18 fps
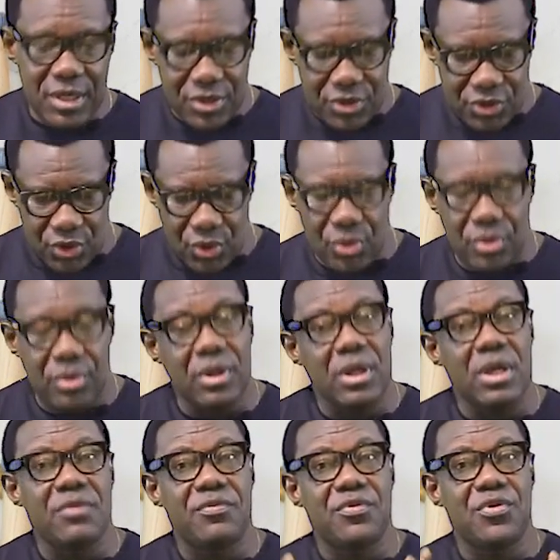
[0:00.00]
So
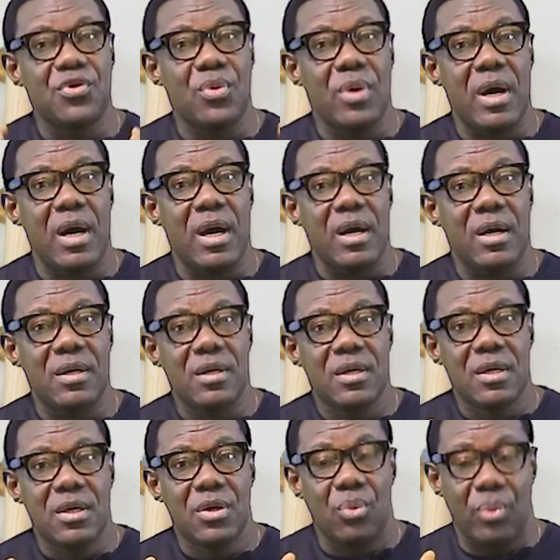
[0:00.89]
if you are
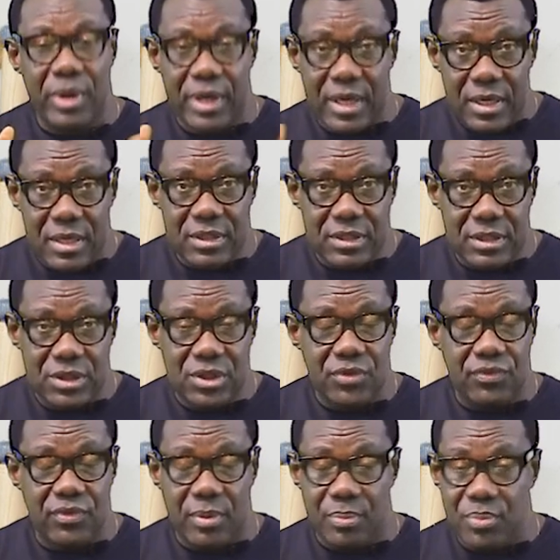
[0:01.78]
within the
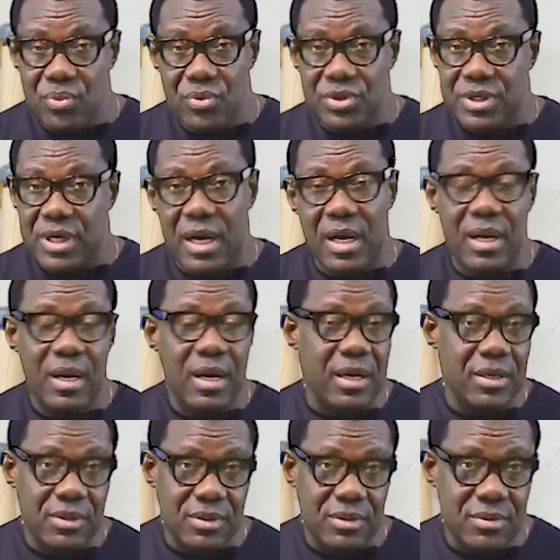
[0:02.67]
city of
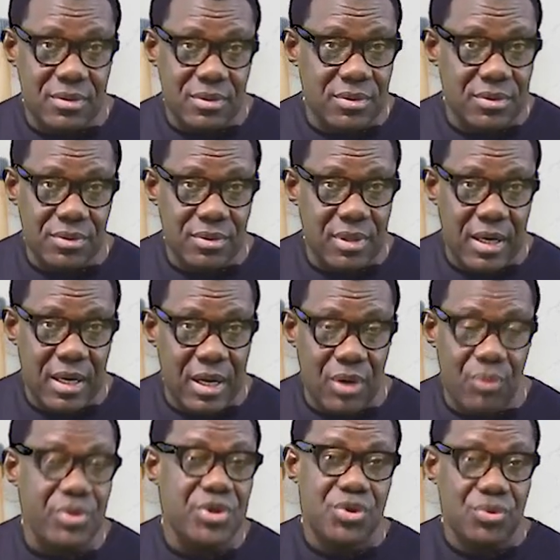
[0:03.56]
Abuja, and
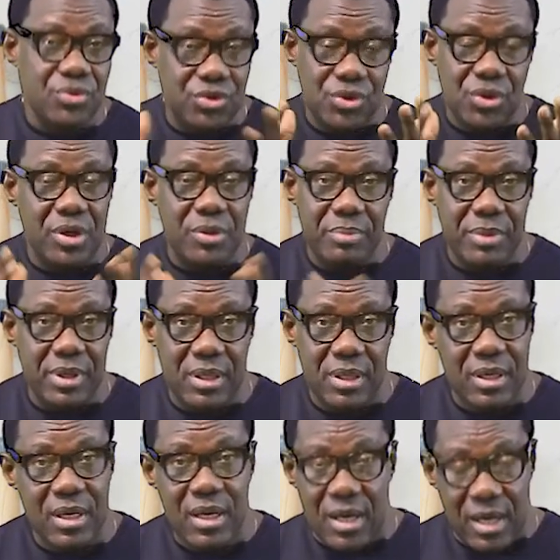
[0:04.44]
I wish you join
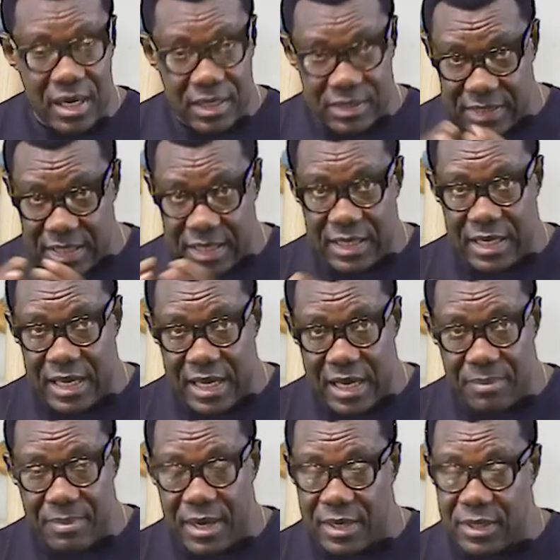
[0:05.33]
me at 10
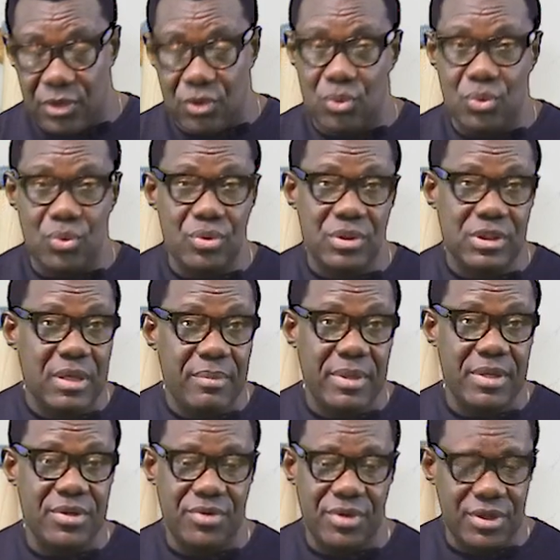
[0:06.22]
a.m. at the Gudu
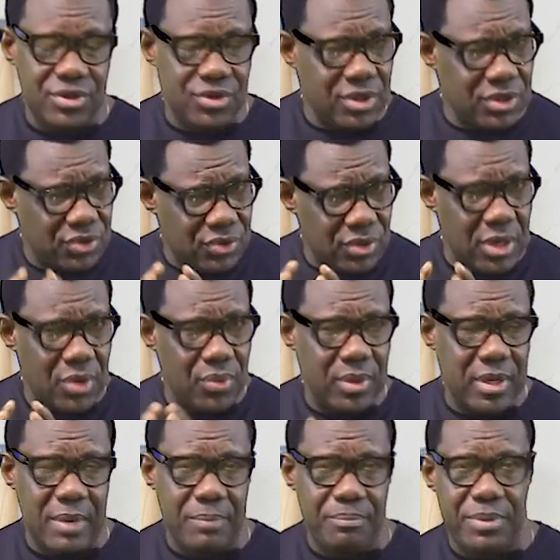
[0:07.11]
Cemetery, just so that
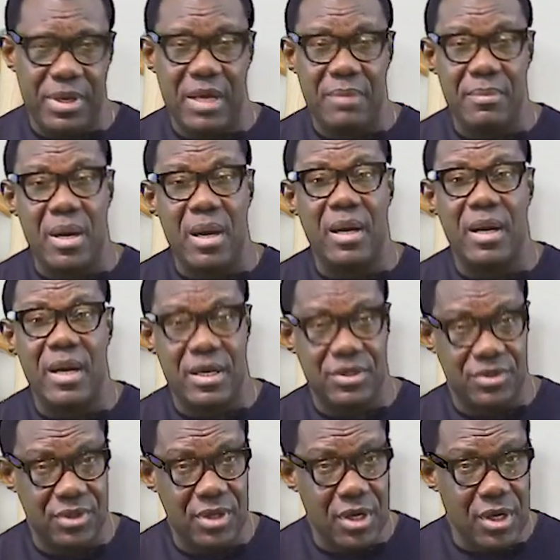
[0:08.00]
we can pay him our
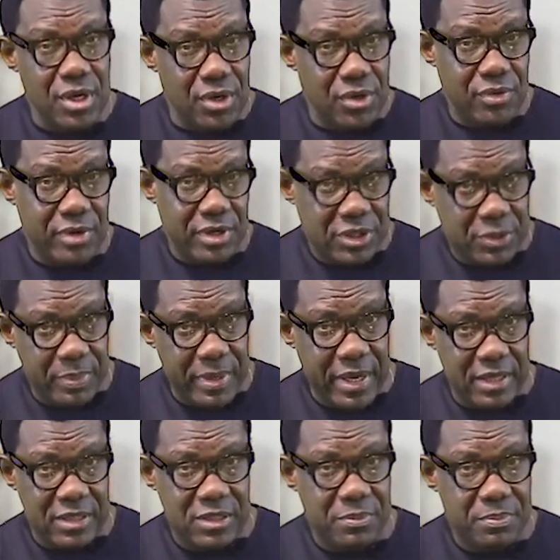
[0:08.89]
last
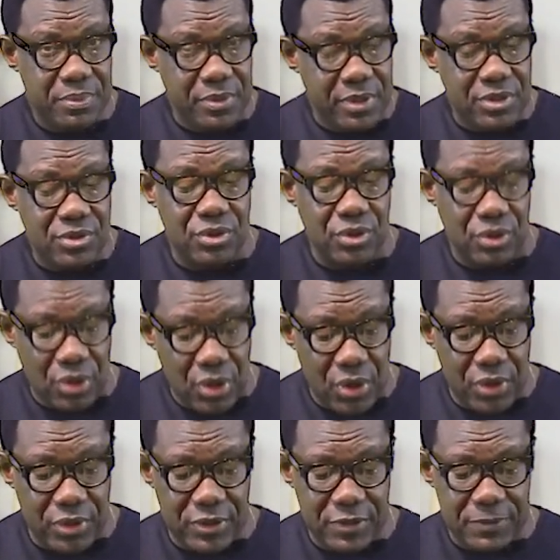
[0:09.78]
respect. Praise the
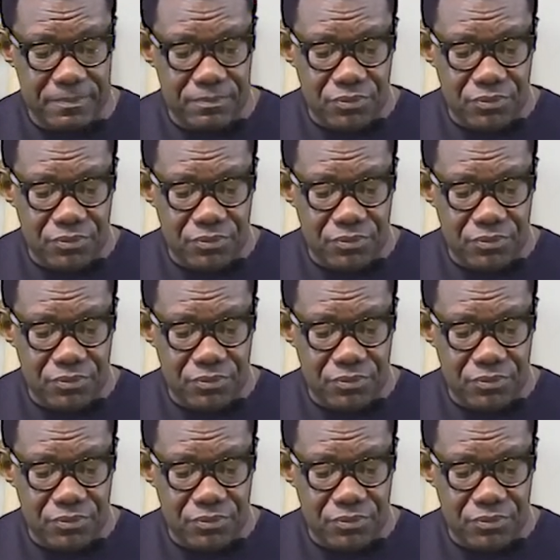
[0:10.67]
Lord.